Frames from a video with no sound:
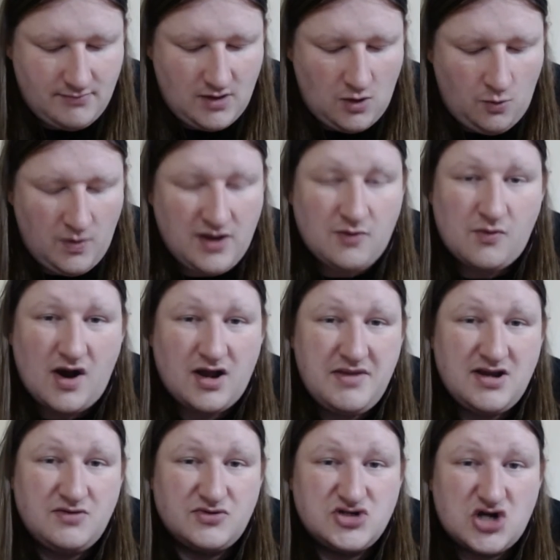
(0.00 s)
we can
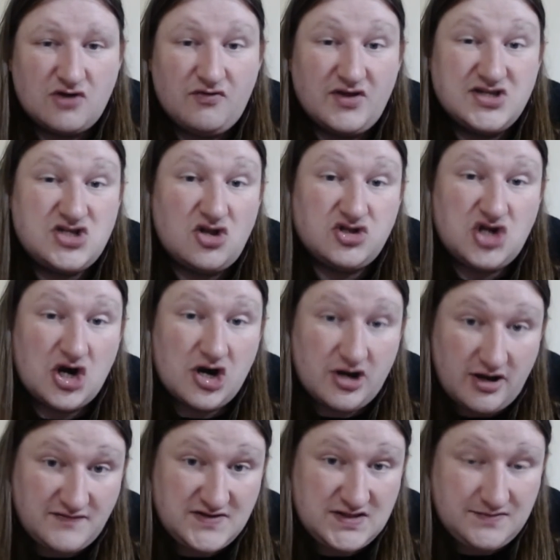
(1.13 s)
recommend Reserve List
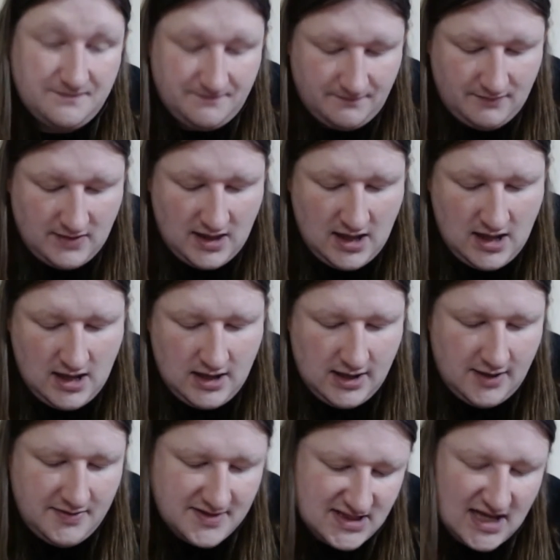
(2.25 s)
alternatives. In
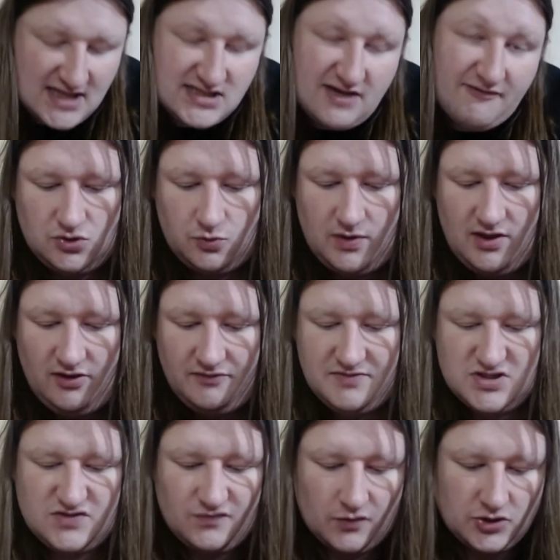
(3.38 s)
this case, I've Wheel of
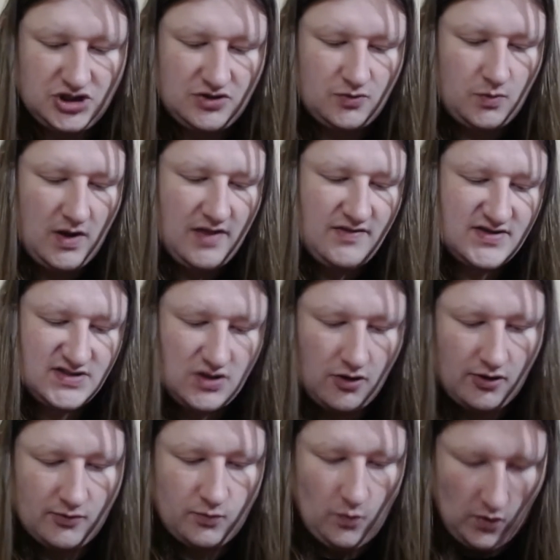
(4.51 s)
Misfortune. The way this
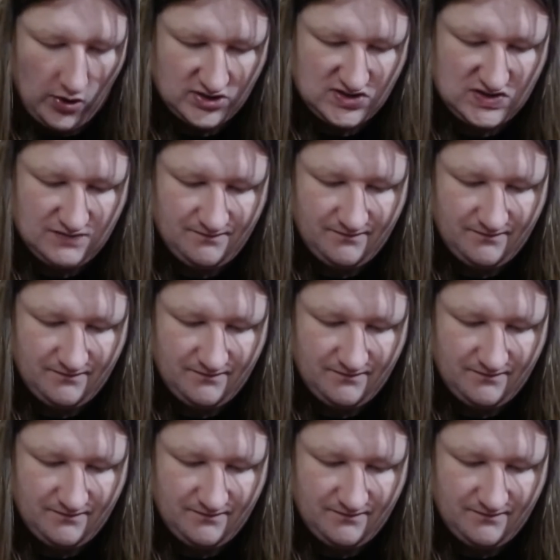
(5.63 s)
card works,